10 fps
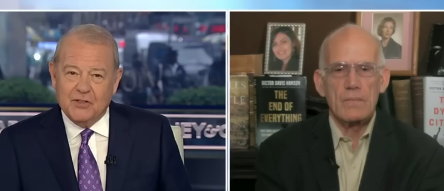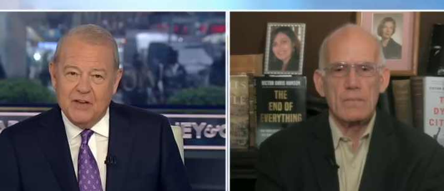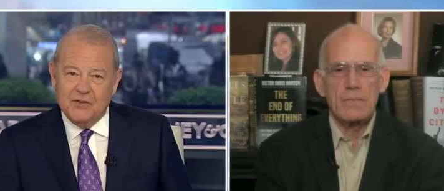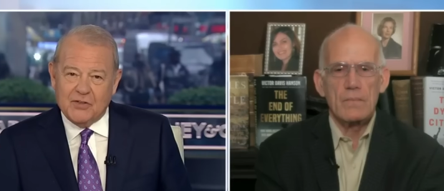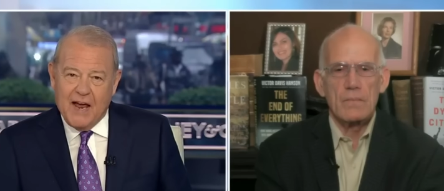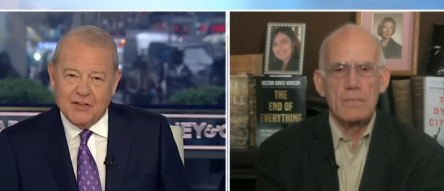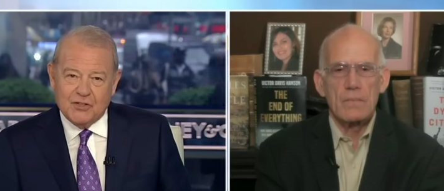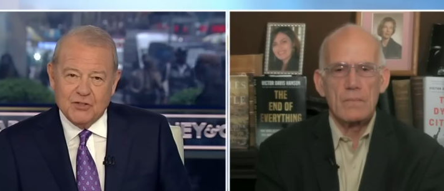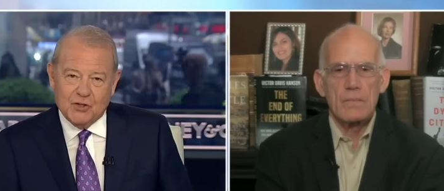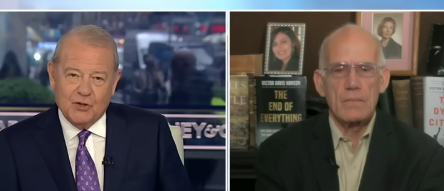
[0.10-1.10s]
Speaker 1: Davis
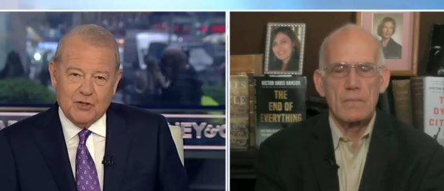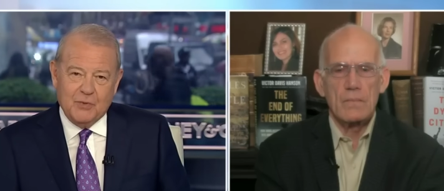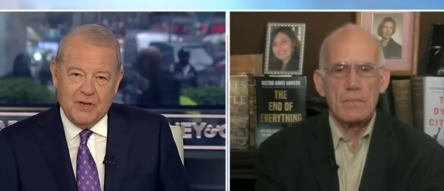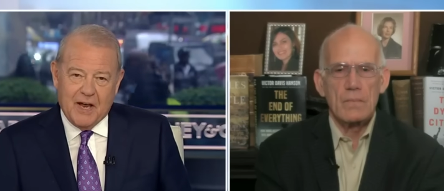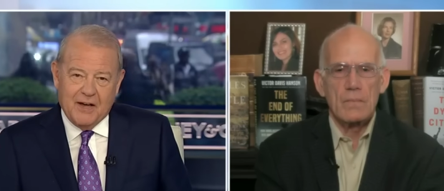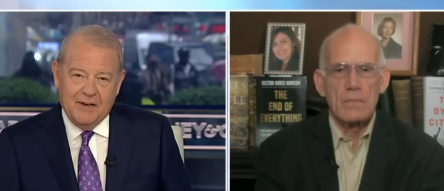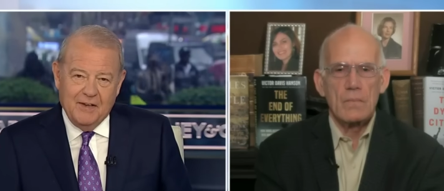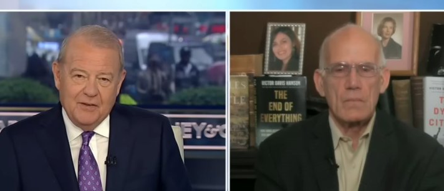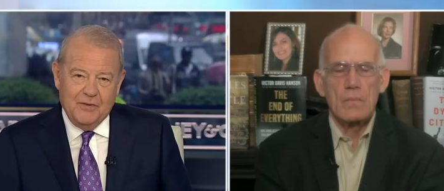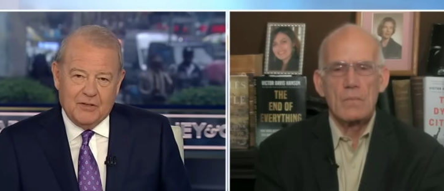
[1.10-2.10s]
Hanson joins me now.
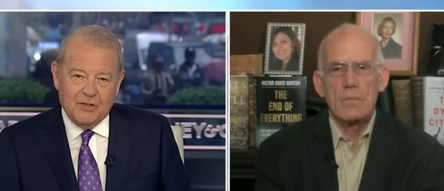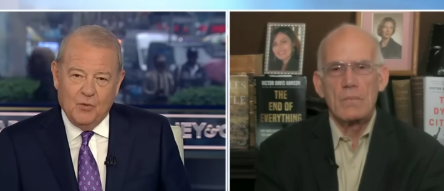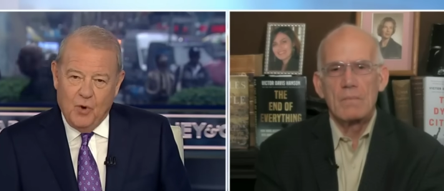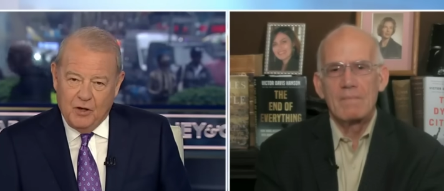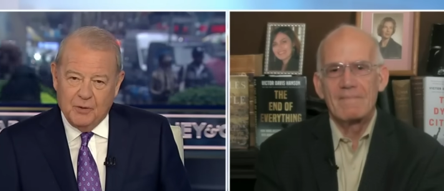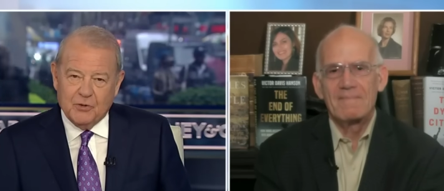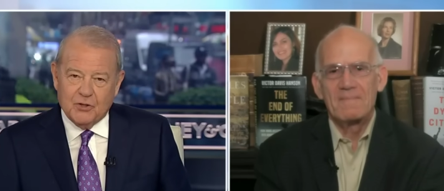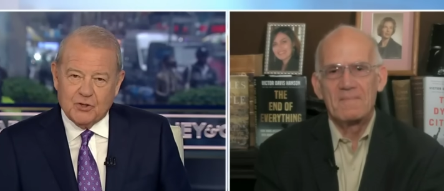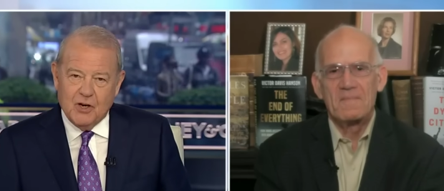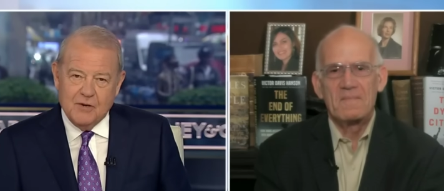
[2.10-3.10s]
Victor, welcome to the
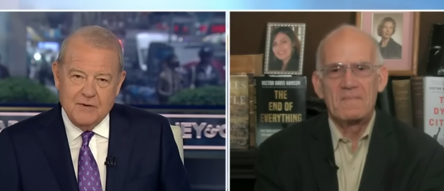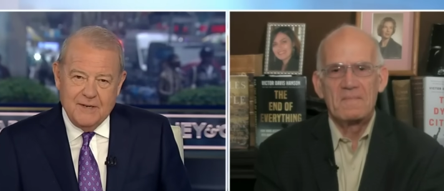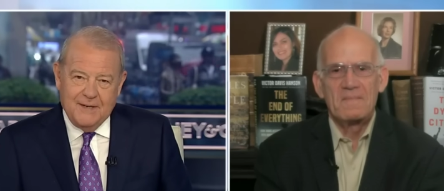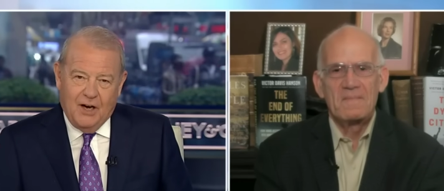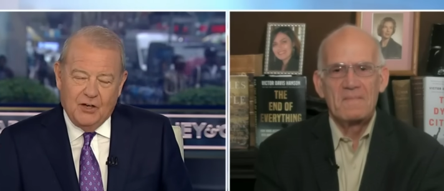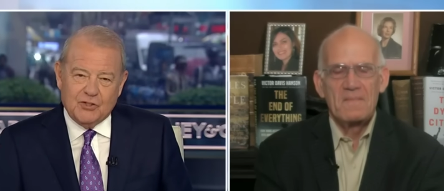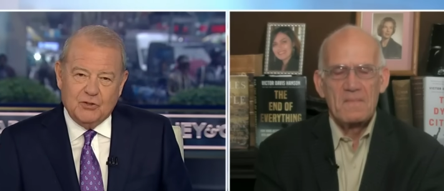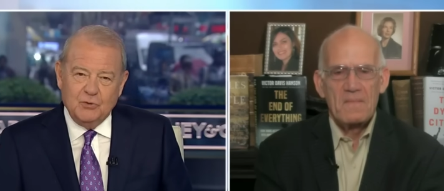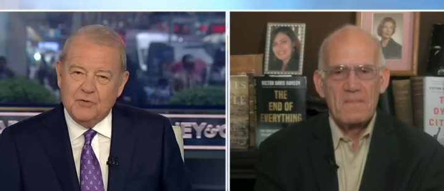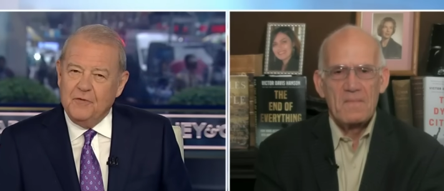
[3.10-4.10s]
show. Are
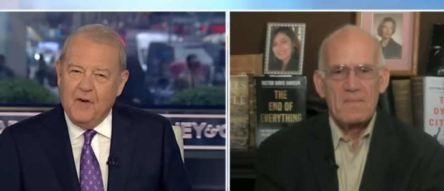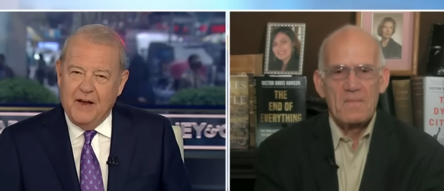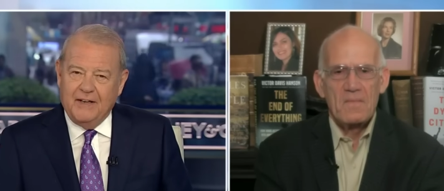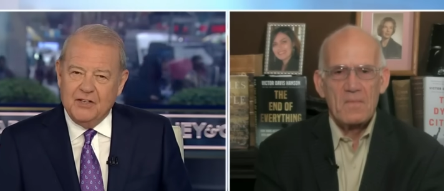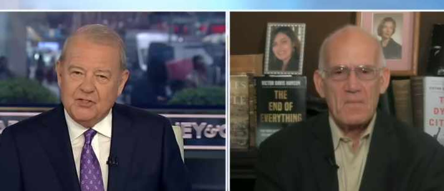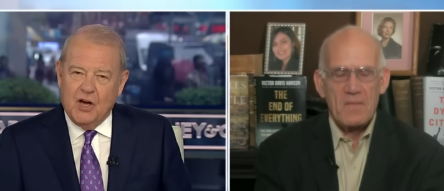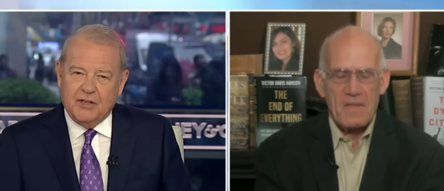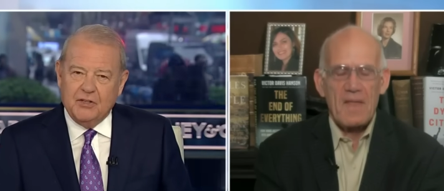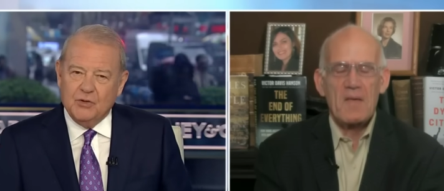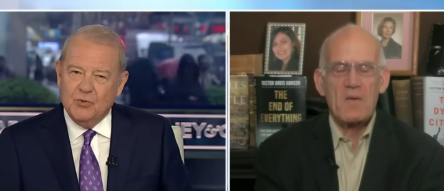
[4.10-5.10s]
schools finally starting
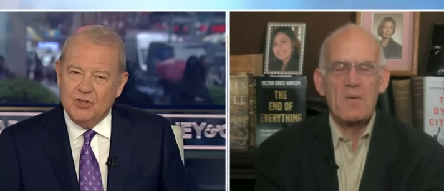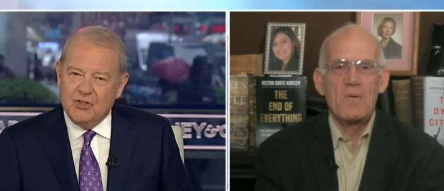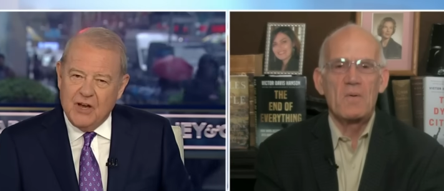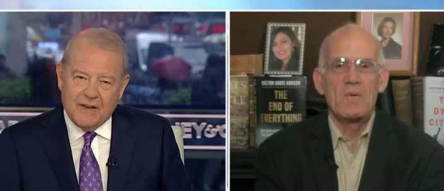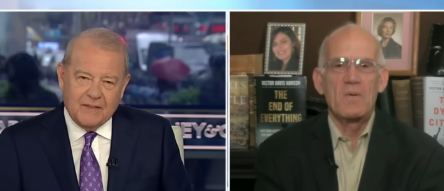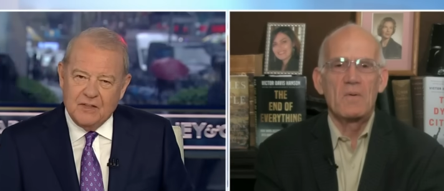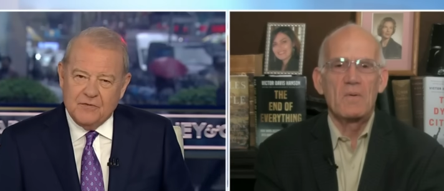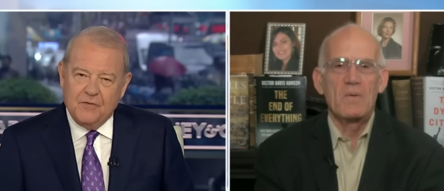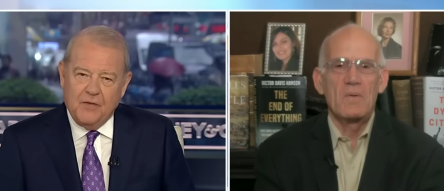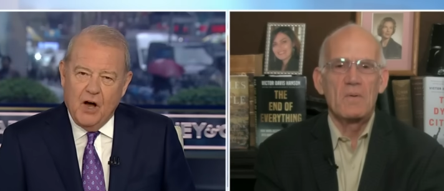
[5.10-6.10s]
to reject these
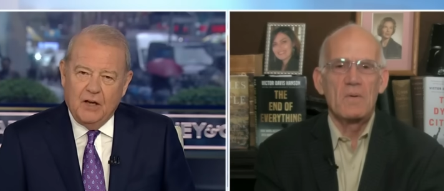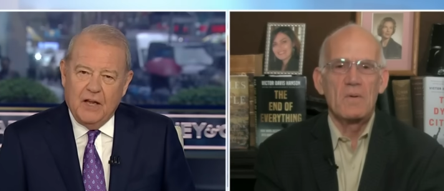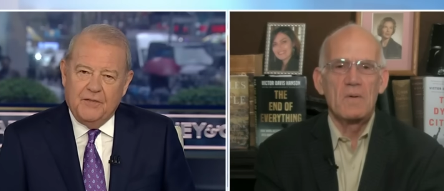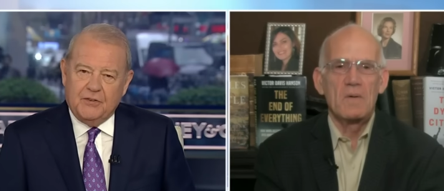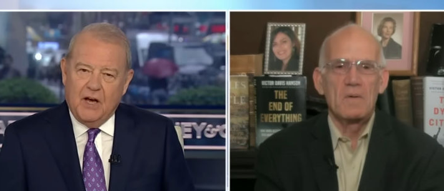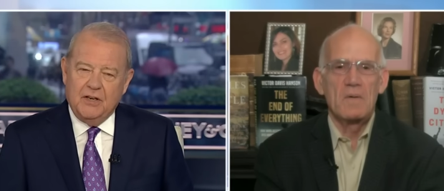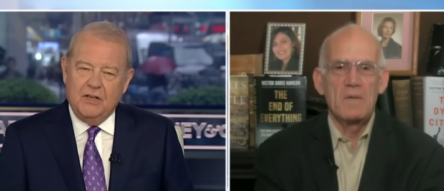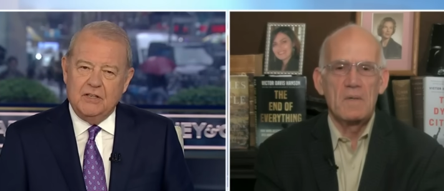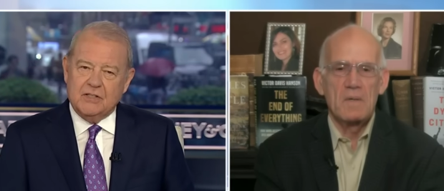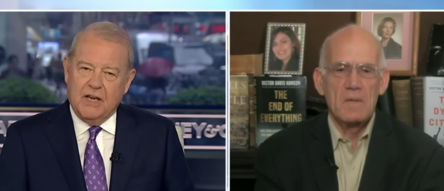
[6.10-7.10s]
far-left
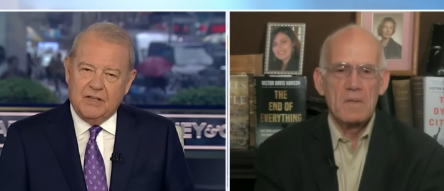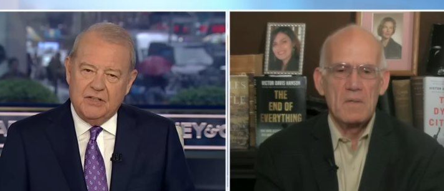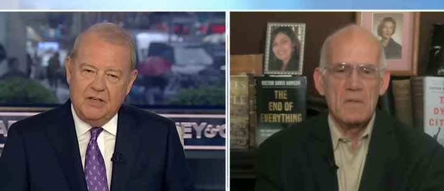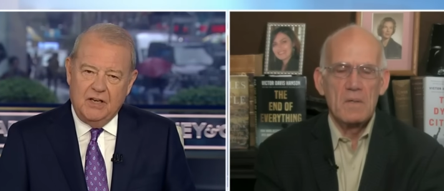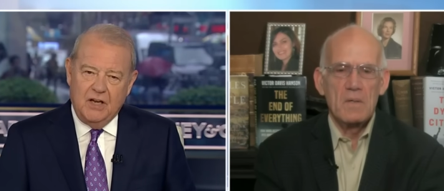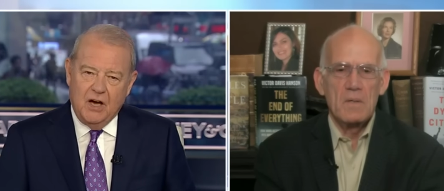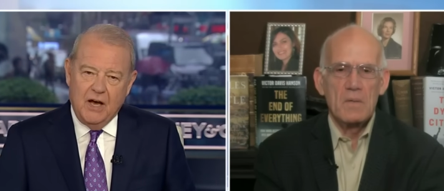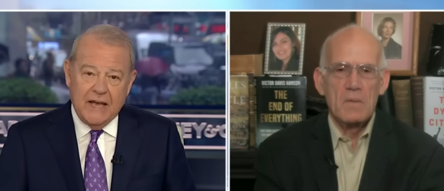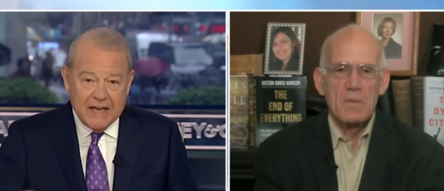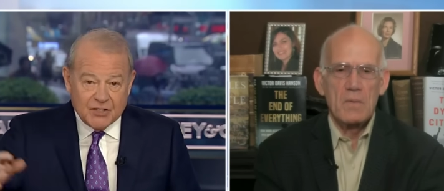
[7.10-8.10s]
ideas like DEI?
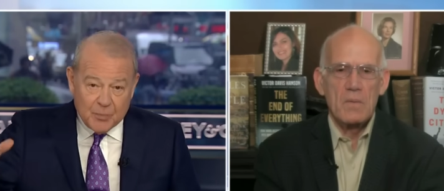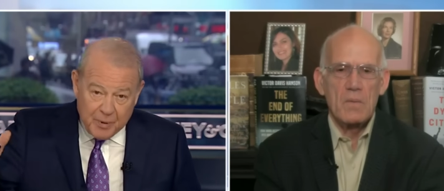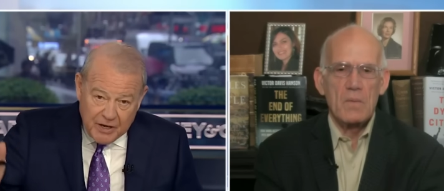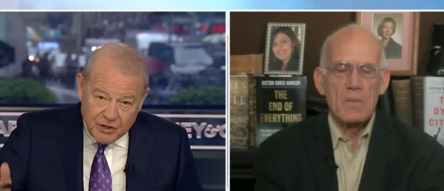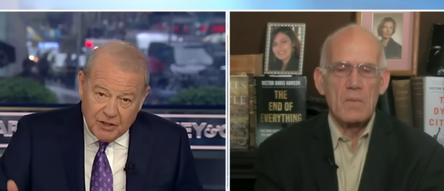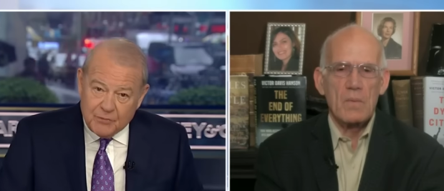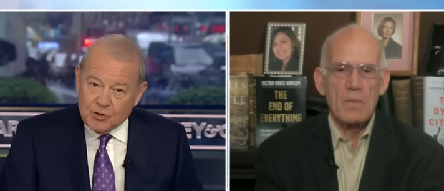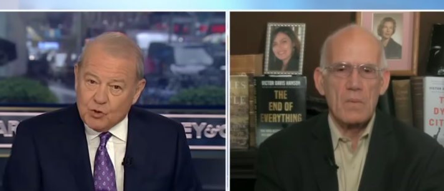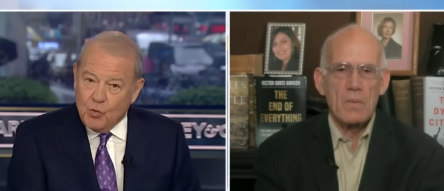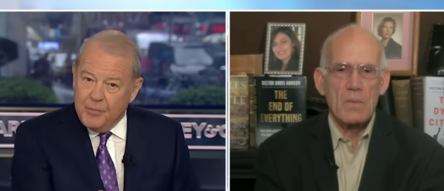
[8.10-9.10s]
Is the pendulum
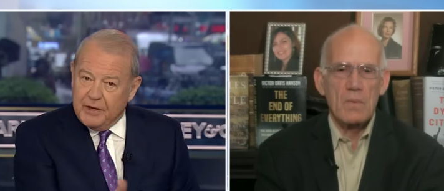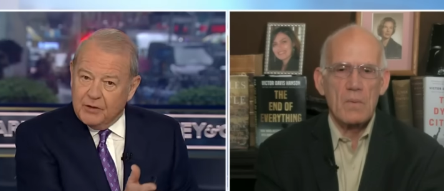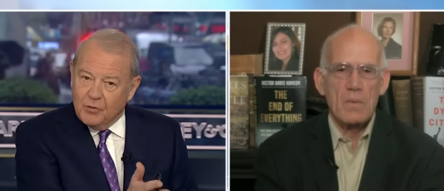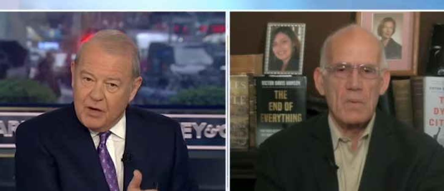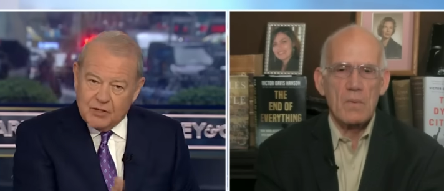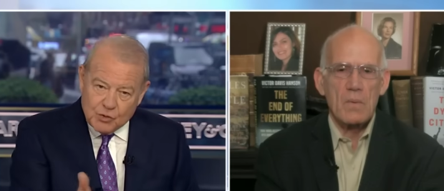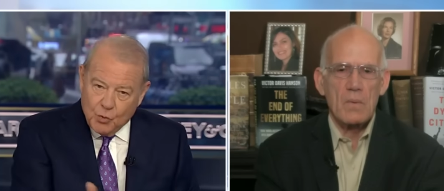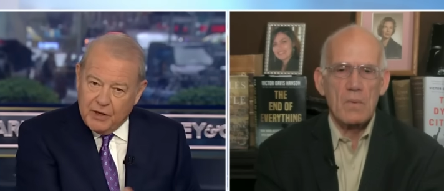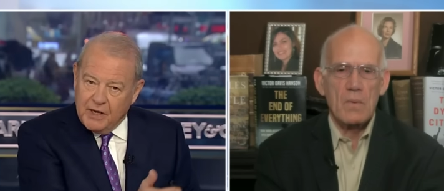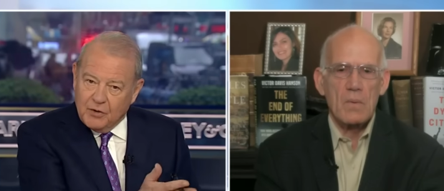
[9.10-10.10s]
swinging the
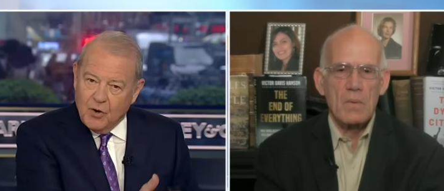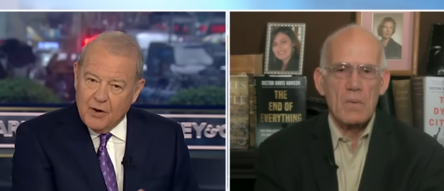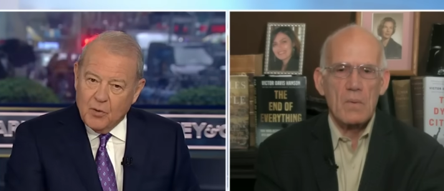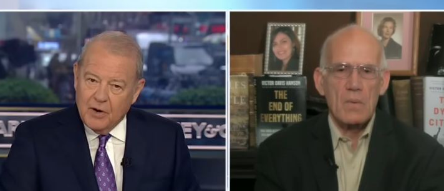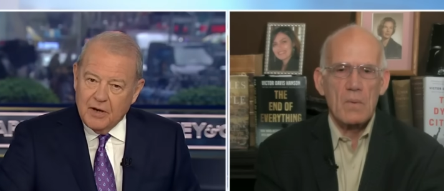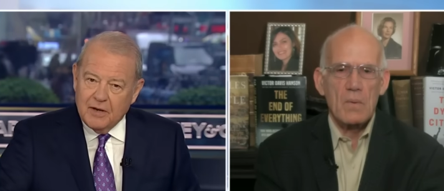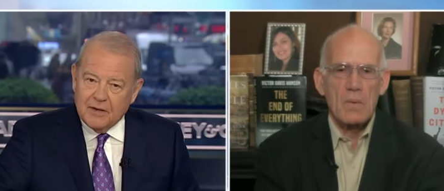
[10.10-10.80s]
right way?